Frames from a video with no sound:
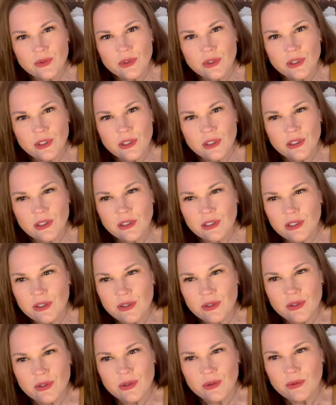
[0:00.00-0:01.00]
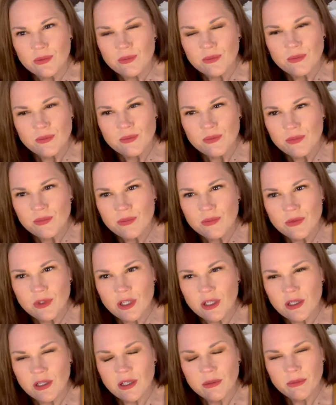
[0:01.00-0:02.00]
It doesn't suit.
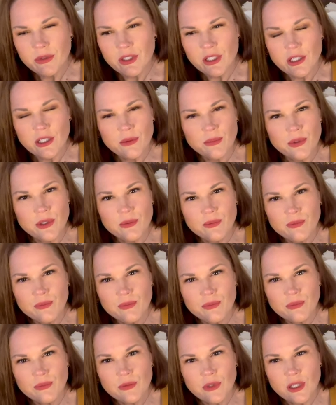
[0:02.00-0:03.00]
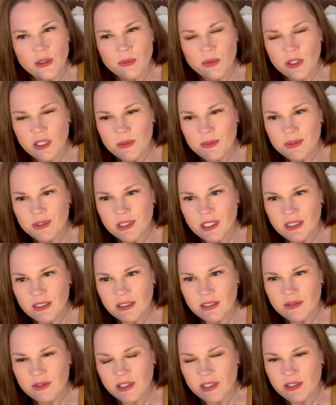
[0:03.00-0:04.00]
I'm unhappy. And perhaps I
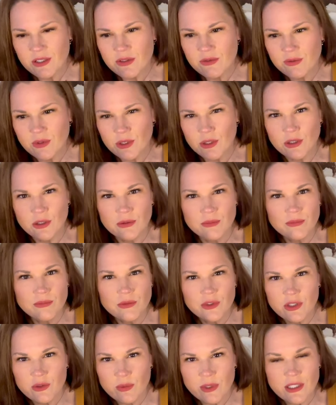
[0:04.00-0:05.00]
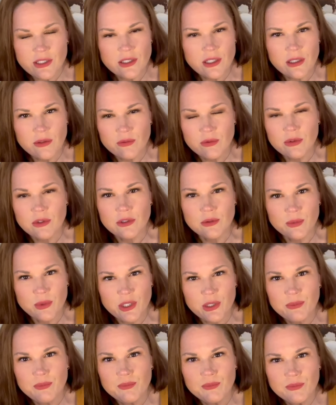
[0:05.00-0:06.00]
let things fall to the wayside for a little
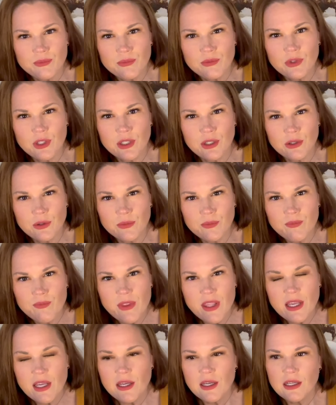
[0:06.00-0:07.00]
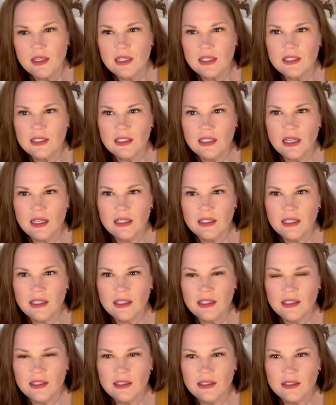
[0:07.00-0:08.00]
bit. You know, it's kind of
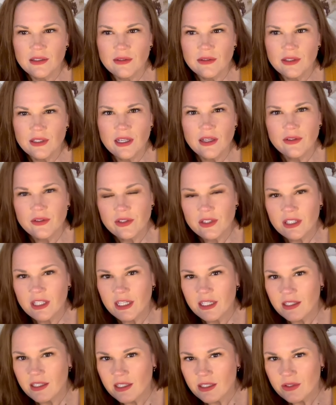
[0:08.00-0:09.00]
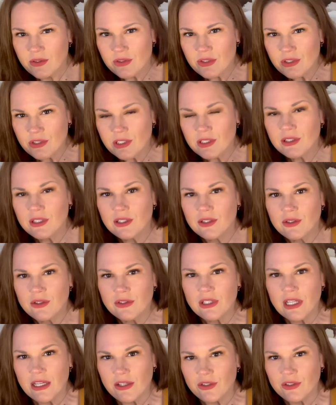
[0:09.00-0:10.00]
like, there's cleaning house and then
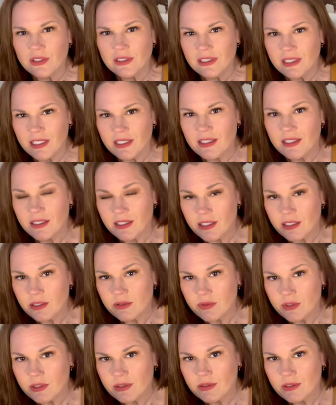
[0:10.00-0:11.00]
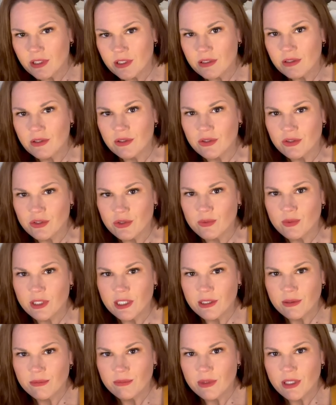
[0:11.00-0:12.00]
there's actually taking care of it in a larger way.